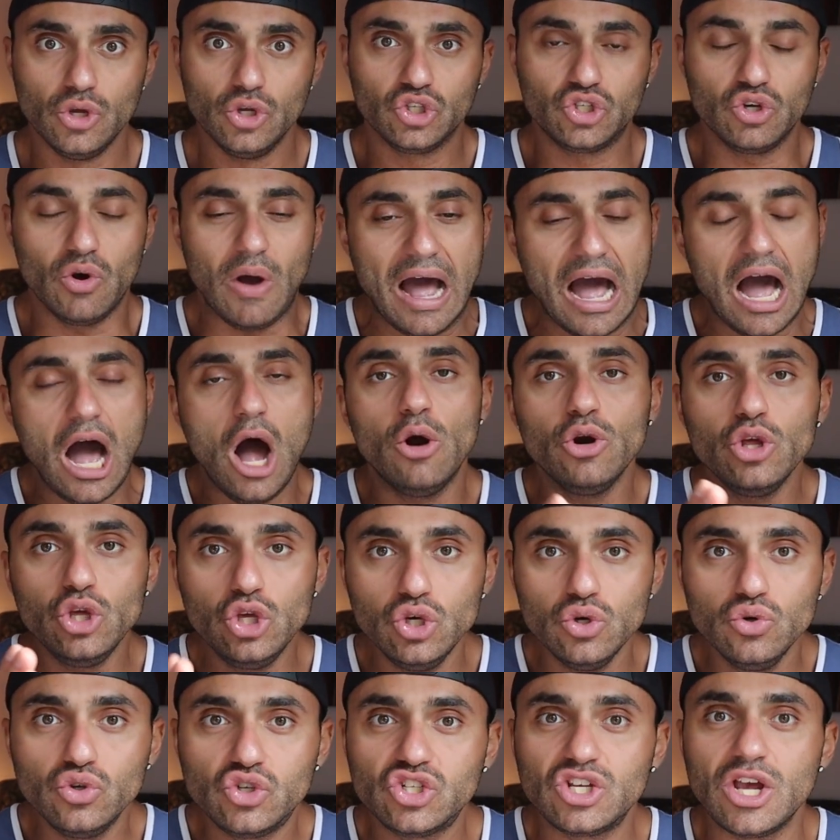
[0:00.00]
So how do
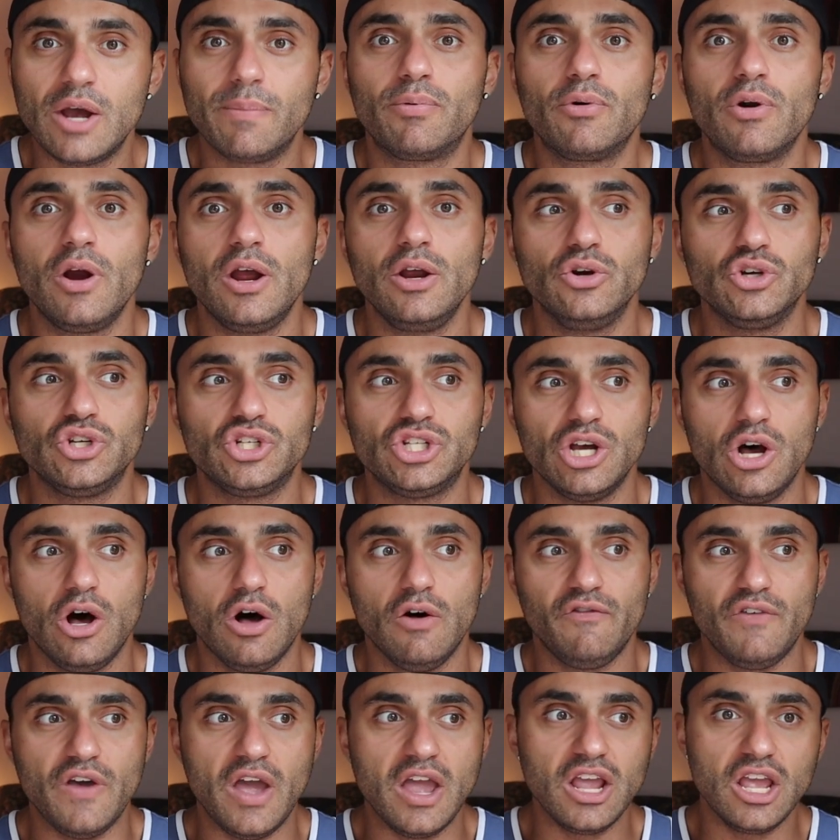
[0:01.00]
you separate yourself